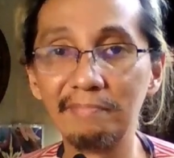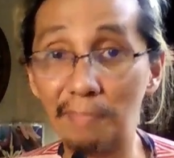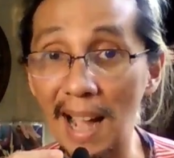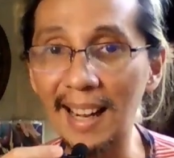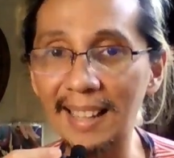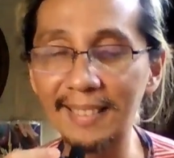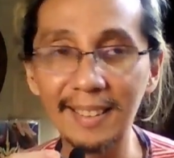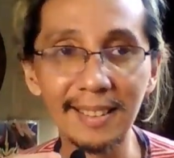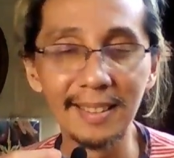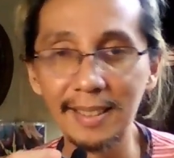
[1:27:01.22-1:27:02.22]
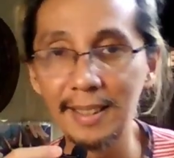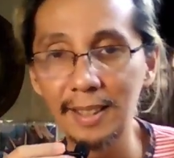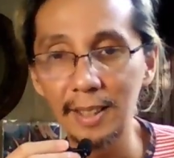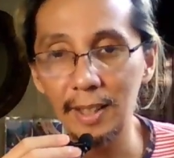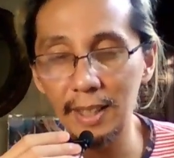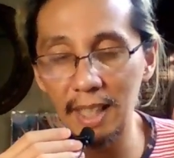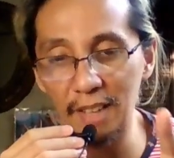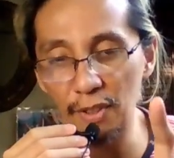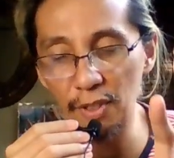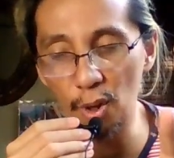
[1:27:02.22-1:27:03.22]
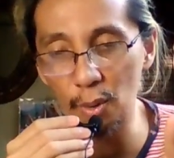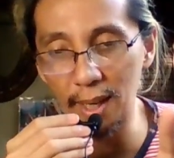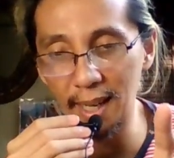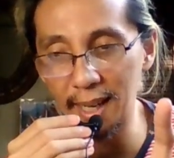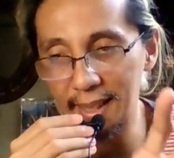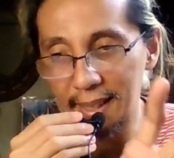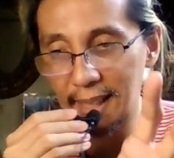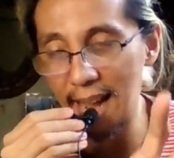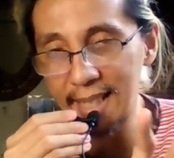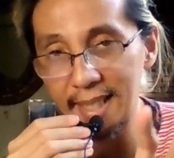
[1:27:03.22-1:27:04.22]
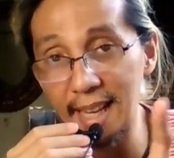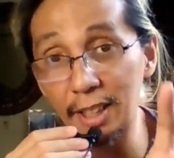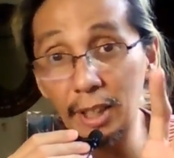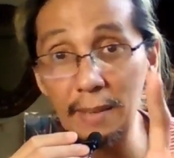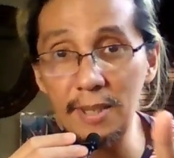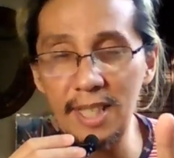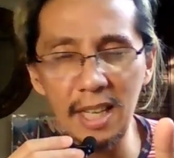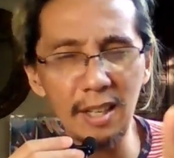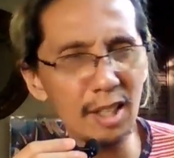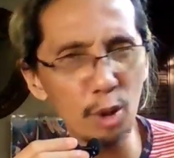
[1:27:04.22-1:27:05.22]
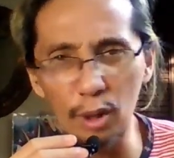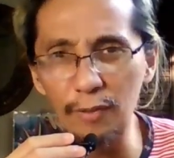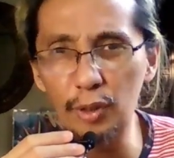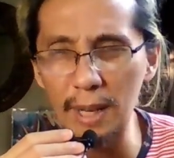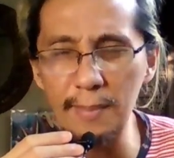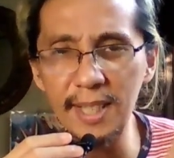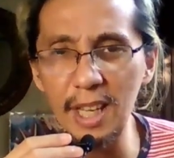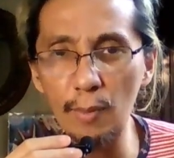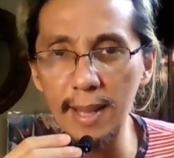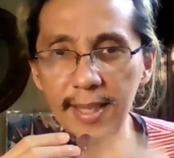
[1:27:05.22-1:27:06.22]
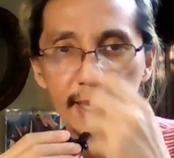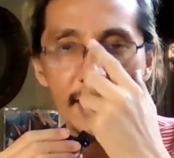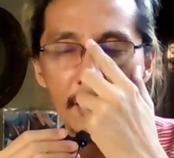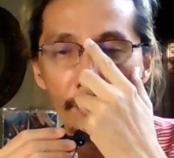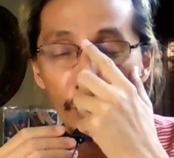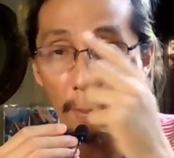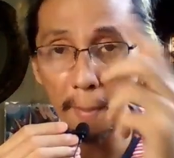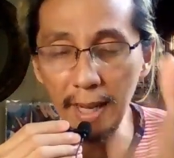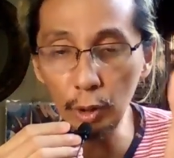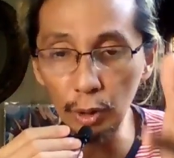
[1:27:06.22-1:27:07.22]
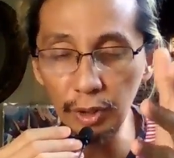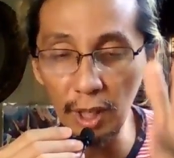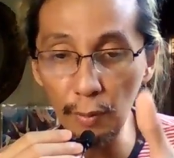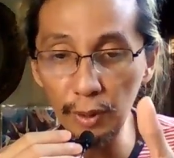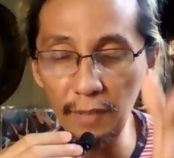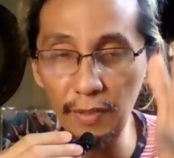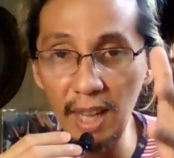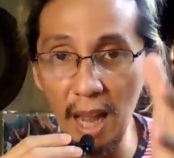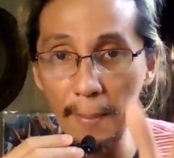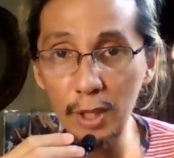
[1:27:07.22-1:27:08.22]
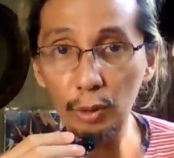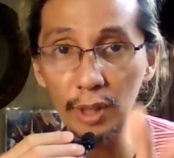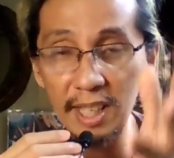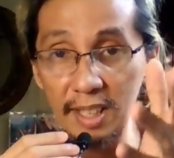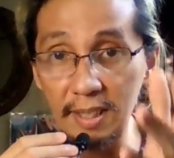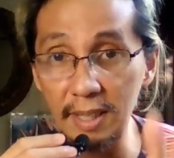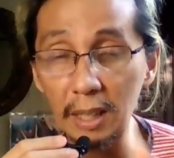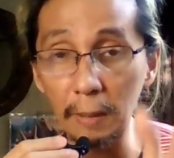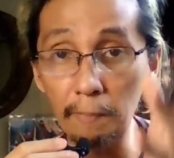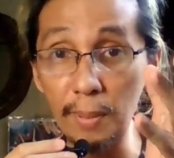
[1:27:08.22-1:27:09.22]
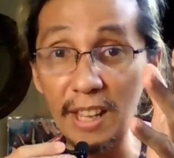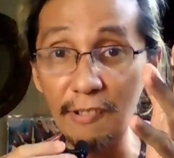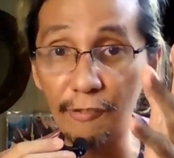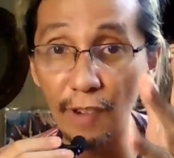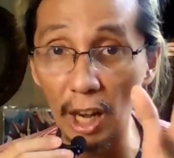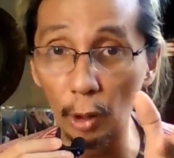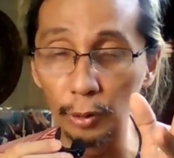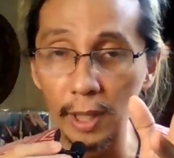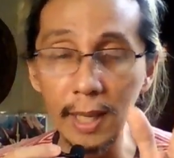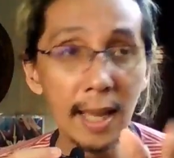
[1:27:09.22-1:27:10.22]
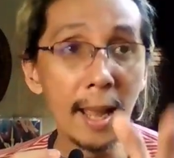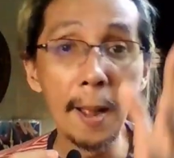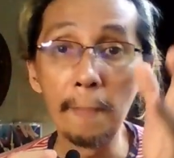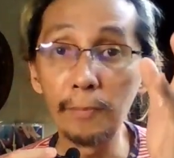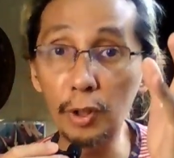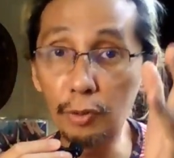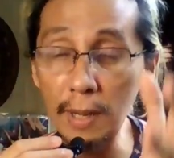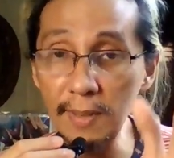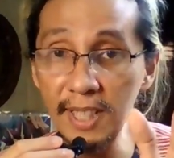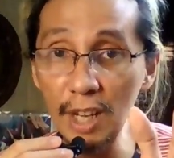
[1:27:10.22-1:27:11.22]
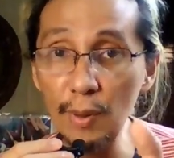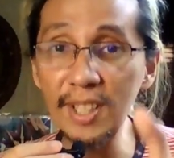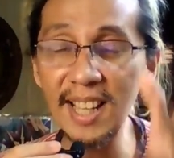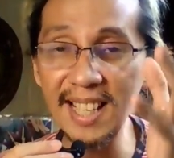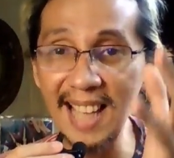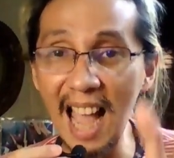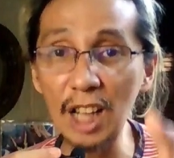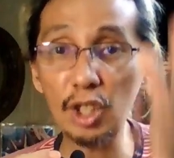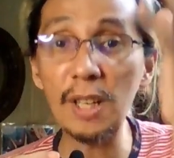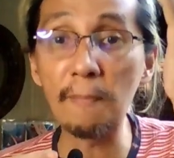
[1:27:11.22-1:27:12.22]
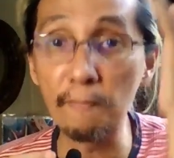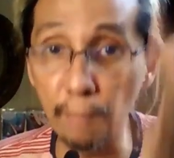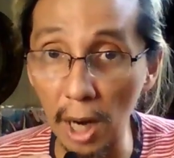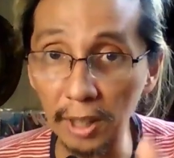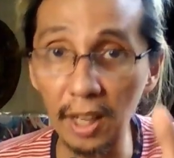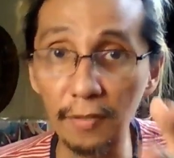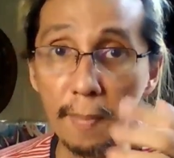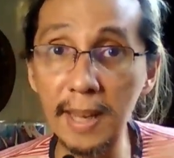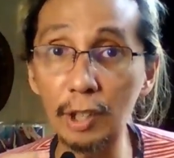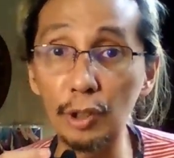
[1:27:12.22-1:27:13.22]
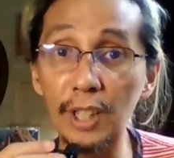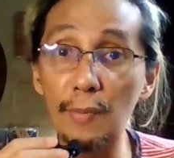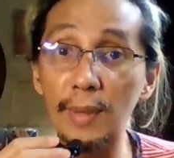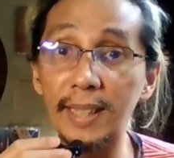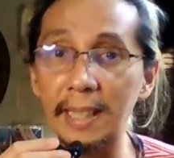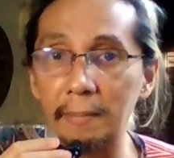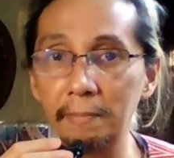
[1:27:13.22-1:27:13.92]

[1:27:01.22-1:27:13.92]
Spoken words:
Bakit? Even though it has a dream sequence, the main continuity of the episode is still being followed. The dream sequence is actually part of the main continuity.